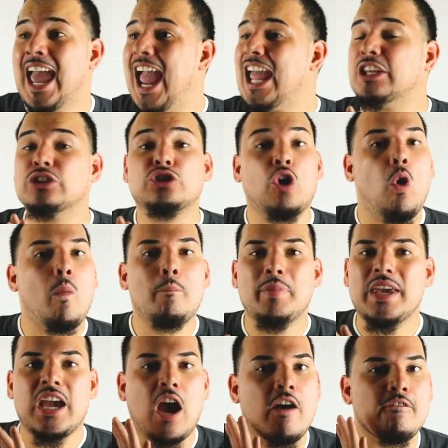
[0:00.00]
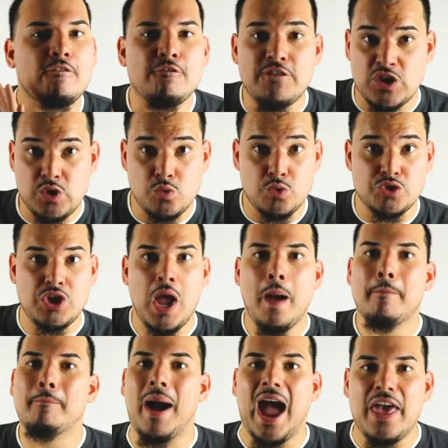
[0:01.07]
and don't be confused
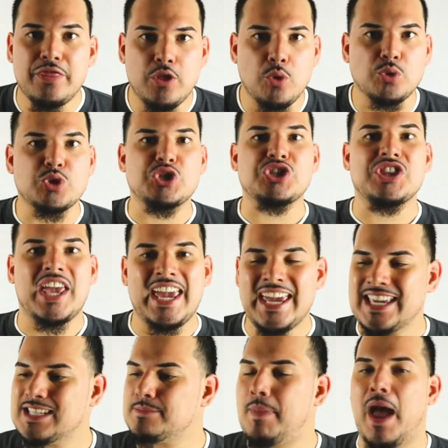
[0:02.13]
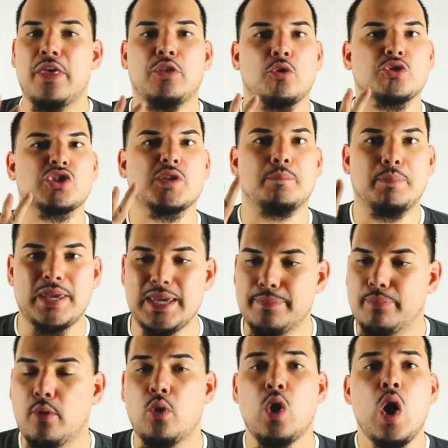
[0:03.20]
by those things, by those
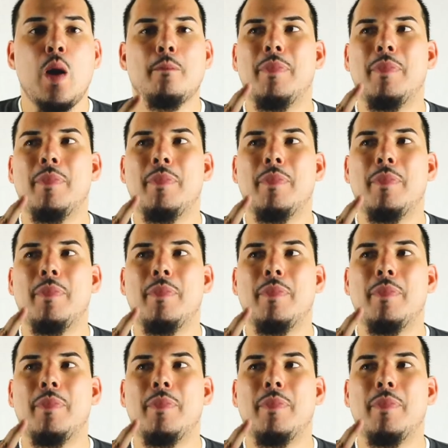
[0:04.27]
people,